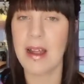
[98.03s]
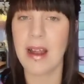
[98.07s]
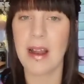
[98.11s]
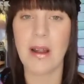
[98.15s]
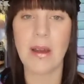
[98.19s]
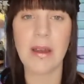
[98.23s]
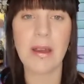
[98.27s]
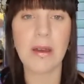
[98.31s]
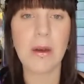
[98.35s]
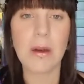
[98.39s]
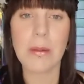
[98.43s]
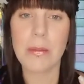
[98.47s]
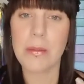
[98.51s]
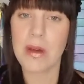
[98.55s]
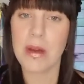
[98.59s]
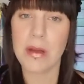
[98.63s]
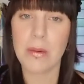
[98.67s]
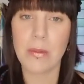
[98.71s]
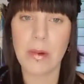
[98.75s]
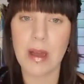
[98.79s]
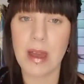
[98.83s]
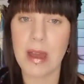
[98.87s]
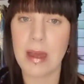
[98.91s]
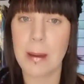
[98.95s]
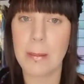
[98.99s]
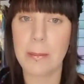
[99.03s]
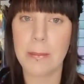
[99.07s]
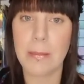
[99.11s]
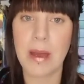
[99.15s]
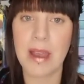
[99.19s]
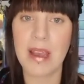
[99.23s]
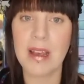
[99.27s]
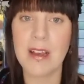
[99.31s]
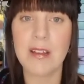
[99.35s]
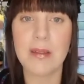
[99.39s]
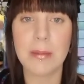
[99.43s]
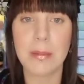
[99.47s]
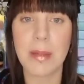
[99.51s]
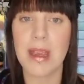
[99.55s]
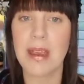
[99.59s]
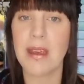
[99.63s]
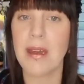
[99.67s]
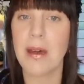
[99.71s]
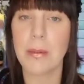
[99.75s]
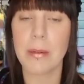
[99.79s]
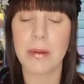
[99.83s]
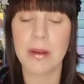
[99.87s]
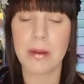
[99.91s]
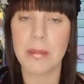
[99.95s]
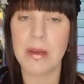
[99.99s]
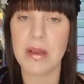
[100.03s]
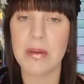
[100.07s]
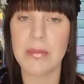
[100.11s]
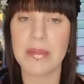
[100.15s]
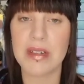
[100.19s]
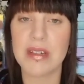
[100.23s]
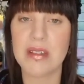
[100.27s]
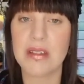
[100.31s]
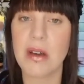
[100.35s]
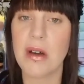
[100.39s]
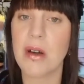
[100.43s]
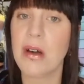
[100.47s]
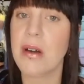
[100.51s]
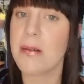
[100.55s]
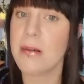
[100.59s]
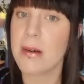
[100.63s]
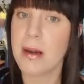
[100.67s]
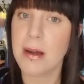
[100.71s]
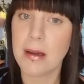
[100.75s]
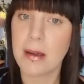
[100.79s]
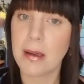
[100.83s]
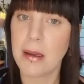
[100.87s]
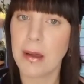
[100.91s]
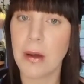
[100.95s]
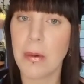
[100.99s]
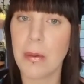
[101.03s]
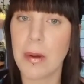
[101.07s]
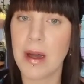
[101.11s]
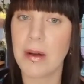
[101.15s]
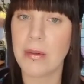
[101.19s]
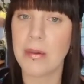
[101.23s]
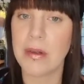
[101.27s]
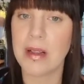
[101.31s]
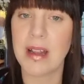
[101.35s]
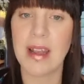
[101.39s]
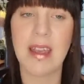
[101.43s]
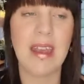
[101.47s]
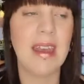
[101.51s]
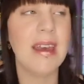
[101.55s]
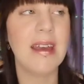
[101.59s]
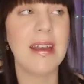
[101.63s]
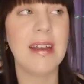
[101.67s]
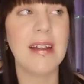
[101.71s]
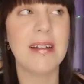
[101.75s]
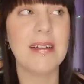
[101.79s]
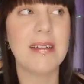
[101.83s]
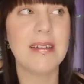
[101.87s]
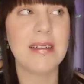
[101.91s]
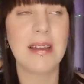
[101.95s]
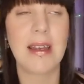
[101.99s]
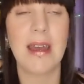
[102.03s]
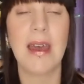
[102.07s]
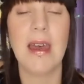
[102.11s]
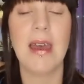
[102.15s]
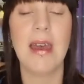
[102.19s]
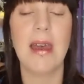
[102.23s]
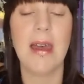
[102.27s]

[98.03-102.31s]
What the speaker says: Like, I might wear base makeup and a bit of mascara and go out with the kids,